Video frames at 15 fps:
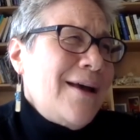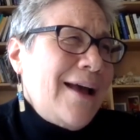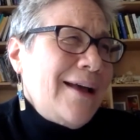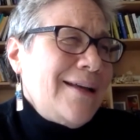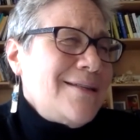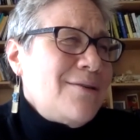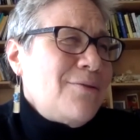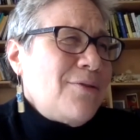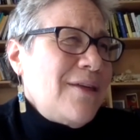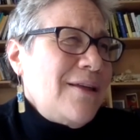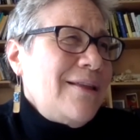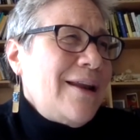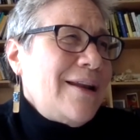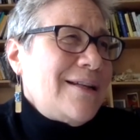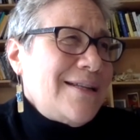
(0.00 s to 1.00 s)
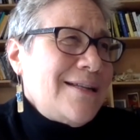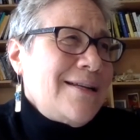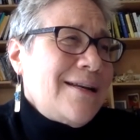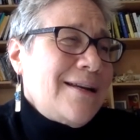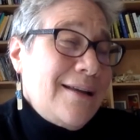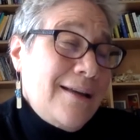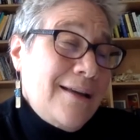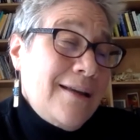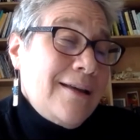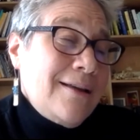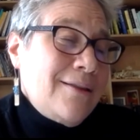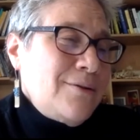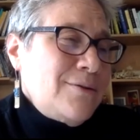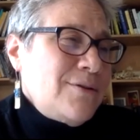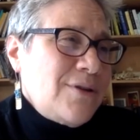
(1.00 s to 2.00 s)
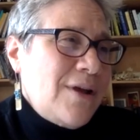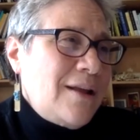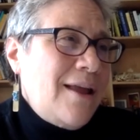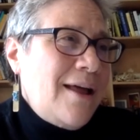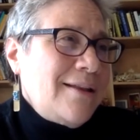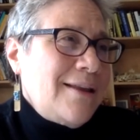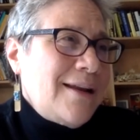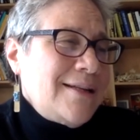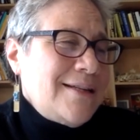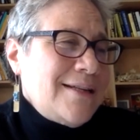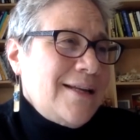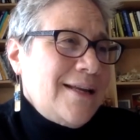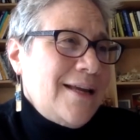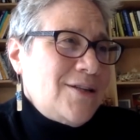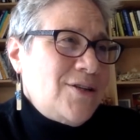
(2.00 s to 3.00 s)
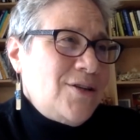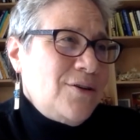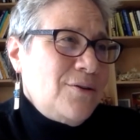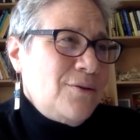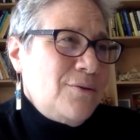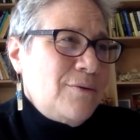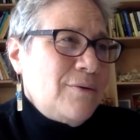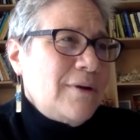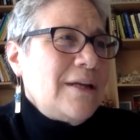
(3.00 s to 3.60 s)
I guess the thing that I didn't, there's a lot that I didn't get to.